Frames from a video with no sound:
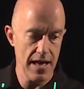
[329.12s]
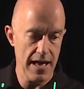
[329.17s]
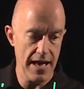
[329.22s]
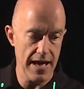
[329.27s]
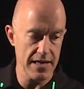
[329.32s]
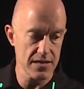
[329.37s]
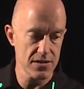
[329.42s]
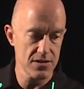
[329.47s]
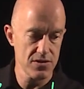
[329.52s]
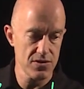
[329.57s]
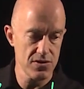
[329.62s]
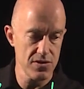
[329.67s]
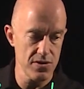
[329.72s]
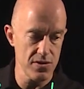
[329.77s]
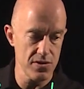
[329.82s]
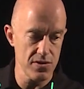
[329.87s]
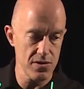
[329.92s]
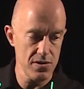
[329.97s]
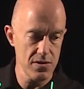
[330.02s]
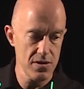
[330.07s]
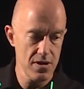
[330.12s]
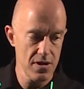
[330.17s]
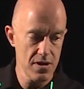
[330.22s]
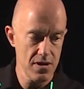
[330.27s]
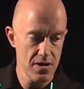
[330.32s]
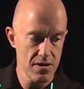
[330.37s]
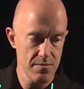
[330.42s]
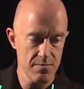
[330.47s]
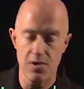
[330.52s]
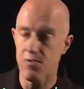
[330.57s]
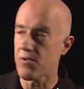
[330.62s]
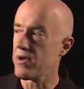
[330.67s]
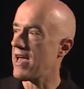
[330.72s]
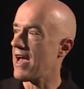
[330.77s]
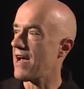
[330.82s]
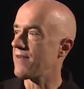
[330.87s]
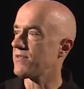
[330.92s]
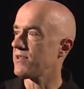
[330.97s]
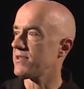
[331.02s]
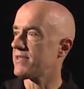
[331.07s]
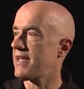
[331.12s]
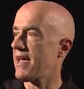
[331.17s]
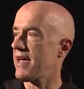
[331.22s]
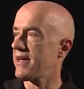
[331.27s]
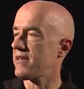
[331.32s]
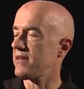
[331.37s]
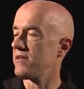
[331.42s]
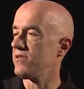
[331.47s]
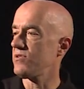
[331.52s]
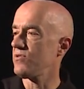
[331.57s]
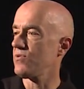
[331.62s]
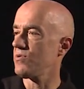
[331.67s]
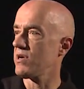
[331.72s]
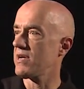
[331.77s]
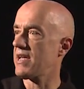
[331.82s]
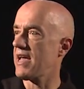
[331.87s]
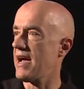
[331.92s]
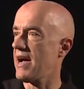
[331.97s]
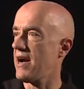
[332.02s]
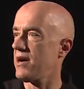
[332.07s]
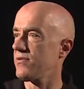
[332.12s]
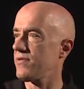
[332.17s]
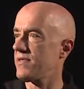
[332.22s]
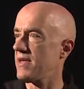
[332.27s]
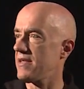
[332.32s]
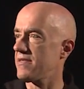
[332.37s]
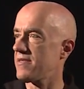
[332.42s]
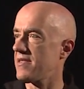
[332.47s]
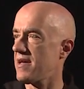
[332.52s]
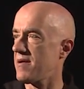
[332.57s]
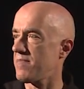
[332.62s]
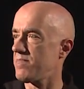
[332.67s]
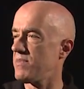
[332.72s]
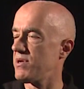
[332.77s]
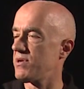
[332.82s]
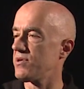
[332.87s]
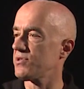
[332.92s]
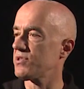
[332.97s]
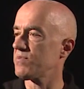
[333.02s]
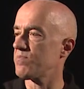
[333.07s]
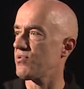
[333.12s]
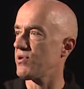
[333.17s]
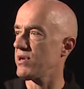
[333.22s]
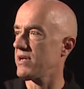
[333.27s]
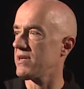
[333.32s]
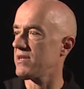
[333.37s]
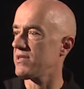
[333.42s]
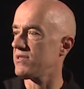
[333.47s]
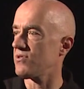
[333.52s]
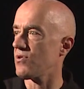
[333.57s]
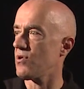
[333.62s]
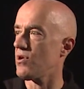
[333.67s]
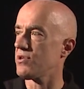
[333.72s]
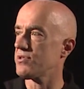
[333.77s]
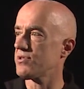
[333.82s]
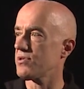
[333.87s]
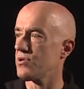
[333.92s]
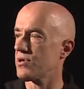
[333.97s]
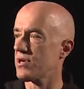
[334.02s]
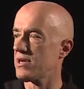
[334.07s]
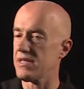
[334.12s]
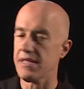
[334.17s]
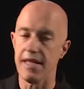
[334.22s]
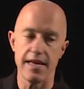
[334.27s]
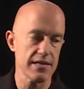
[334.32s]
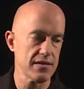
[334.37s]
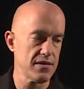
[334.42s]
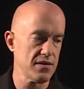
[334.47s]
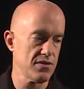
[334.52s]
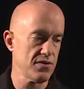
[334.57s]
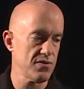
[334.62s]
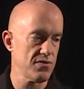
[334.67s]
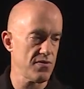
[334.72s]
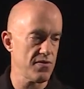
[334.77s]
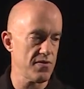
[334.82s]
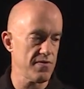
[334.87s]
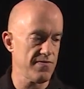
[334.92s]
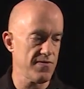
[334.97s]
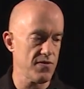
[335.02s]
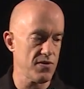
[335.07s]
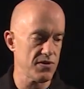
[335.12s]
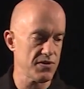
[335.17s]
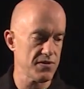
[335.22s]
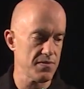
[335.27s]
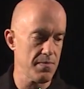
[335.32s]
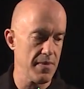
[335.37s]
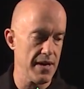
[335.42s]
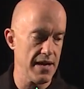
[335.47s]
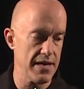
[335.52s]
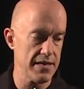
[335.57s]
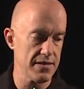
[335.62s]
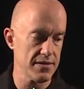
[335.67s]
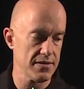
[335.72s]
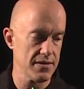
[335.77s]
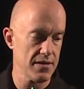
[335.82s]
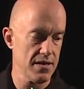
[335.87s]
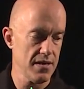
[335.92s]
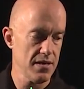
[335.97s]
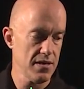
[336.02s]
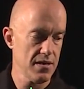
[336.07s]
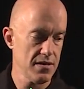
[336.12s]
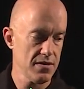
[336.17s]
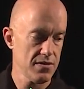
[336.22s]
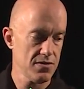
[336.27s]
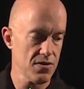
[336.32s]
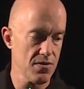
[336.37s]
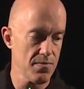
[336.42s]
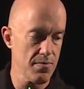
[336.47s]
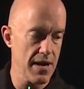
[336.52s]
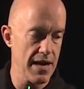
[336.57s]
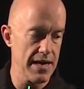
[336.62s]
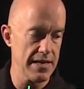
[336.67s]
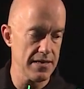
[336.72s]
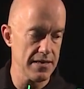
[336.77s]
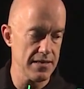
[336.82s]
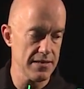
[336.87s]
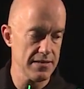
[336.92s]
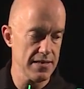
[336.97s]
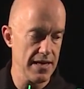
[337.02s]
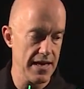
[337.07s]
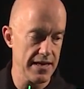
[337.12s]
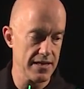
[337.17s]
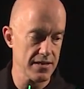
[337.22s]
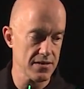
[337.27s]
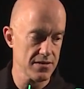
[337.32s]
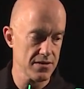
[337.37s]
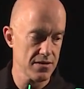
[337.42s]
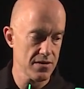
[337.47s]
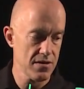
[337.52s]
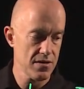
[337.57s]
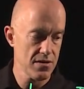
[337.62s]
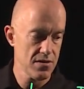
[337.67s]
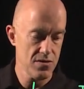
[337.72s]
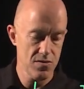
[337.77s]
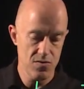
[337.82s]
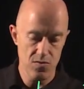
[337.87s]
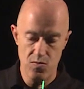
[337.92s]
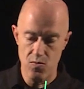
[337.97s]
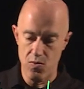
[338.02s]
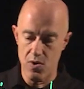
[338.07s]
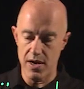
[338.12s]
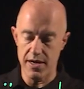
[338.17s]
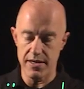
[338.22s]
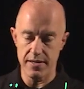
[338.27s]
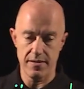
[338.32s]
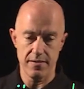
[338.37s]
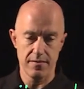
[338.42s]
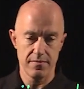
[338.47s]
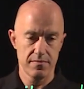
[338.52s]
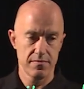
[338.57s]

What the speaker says: x2, but we have to take into account that that middle spring is also connected to the first mass, so minus x1.